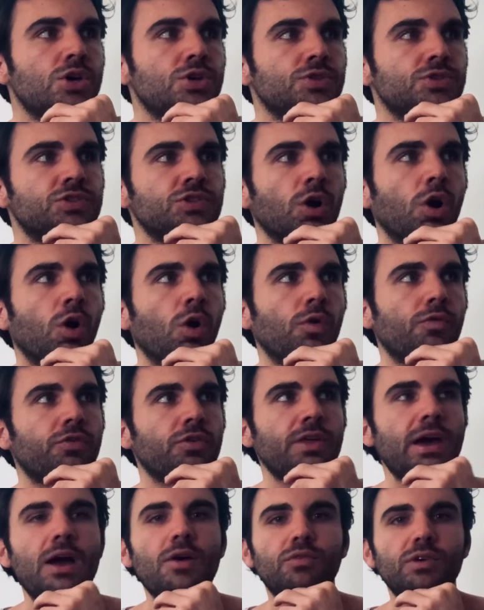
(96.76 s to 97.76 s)
So for
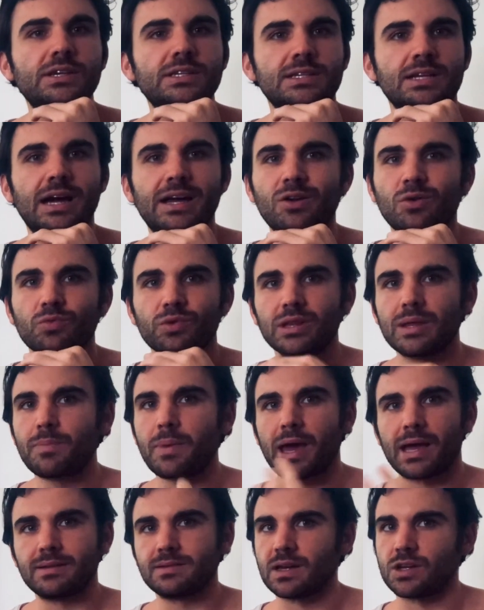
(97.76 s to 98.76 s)
that reason, I don't really
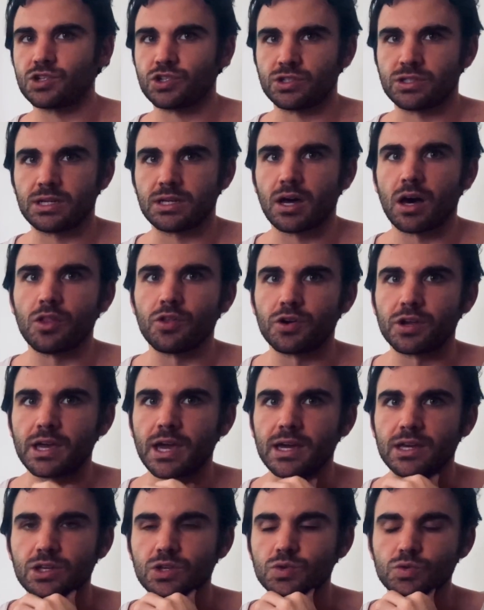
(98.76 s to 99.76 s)
pay attention to other
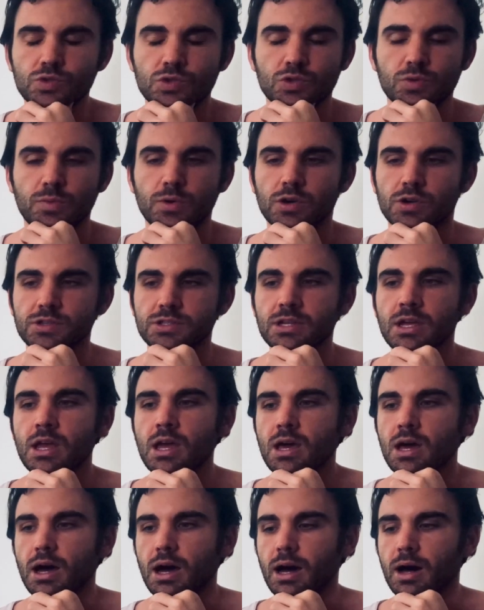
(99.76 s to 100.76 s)
gay YouTubers,
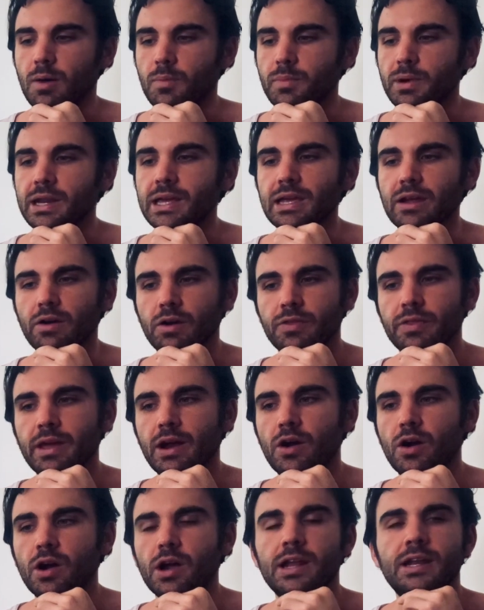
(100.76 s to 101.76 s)
um, but here and
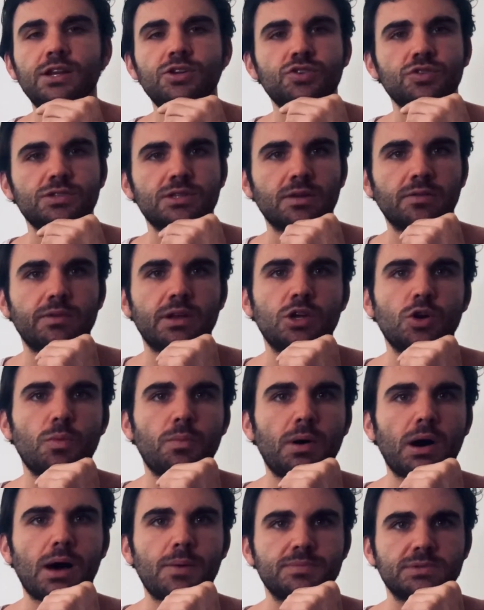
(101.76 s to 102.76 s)
there an interesting video
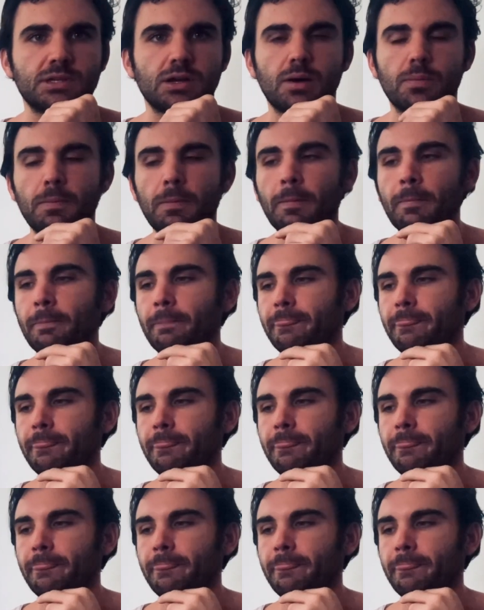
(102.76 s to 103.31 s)
pops up,